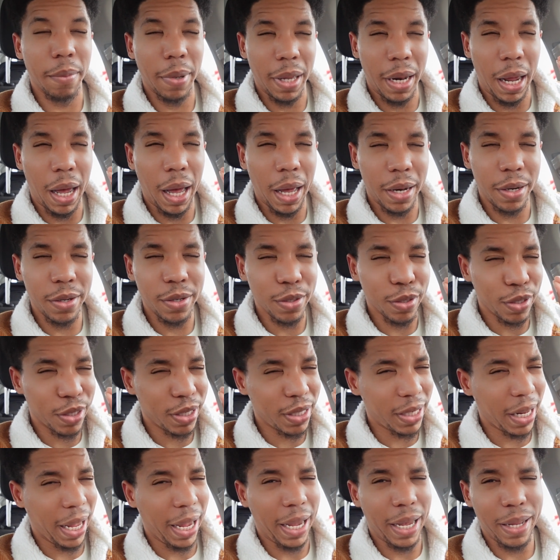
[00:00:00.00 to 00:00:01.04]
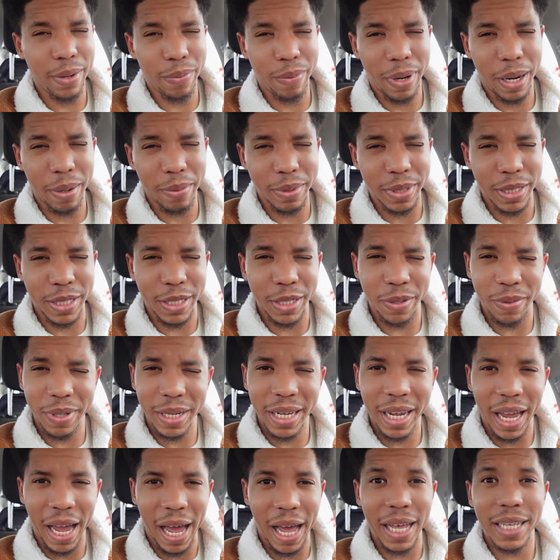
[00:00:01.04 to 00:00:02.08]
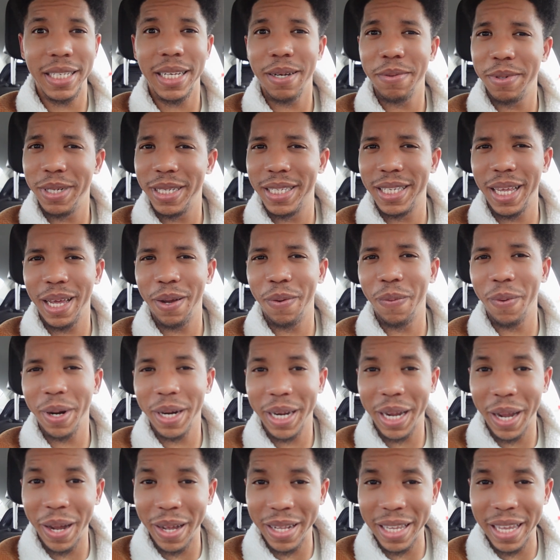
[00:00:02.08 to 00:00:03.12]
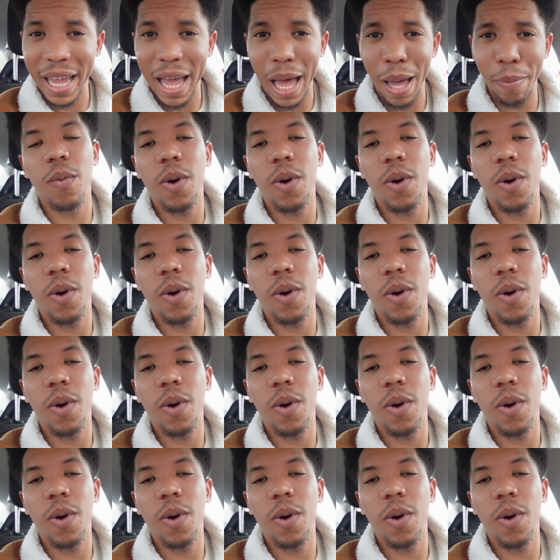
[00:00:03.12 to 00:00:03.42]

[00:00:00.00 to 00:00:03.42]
but understand what I was doing as I was like working on the app.